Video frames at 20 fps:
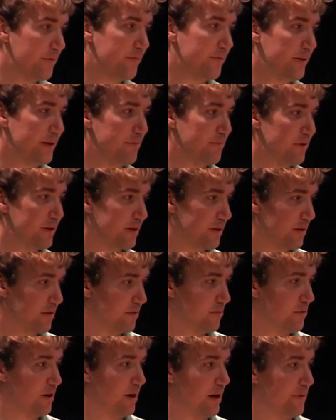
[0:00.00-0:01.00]
In particular,
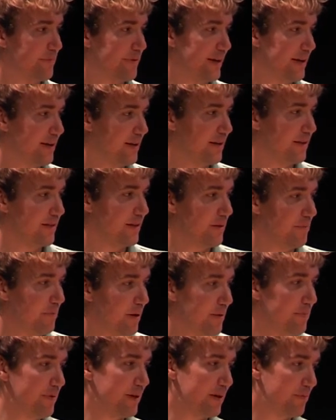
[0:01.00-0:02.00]
we're updating the
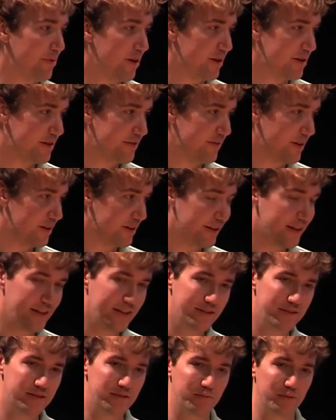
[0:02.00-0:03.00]
public parts of our
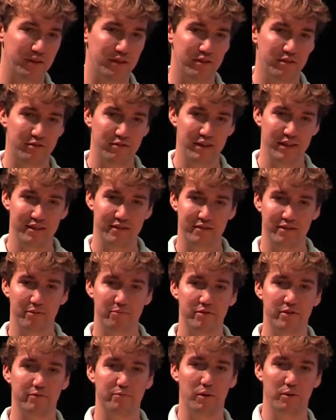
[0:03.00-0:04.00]
keys with the
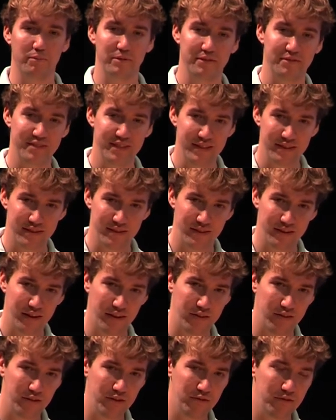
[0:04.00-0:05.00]
transcripts of what we've sent to the
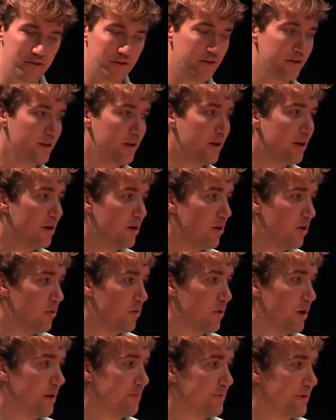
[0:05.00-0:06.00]
other user,
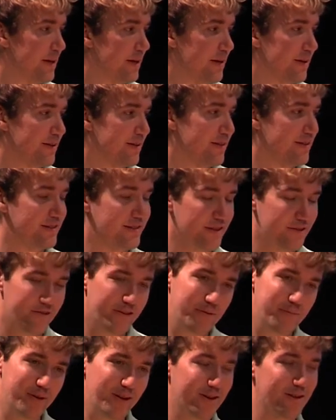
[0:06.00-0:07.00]
we're updating the
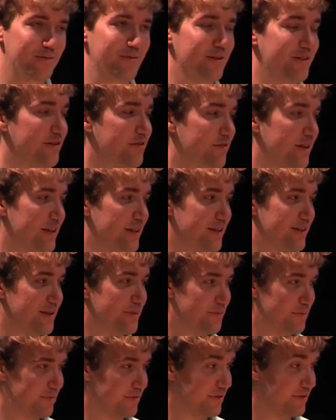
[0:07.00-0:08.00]
secret parts with the
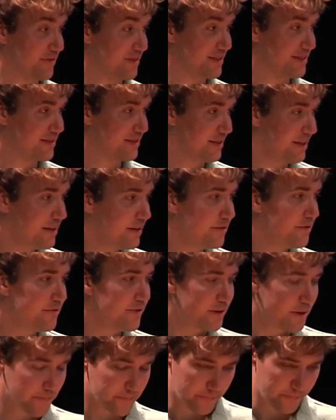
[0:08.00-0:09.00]
transcripts we received.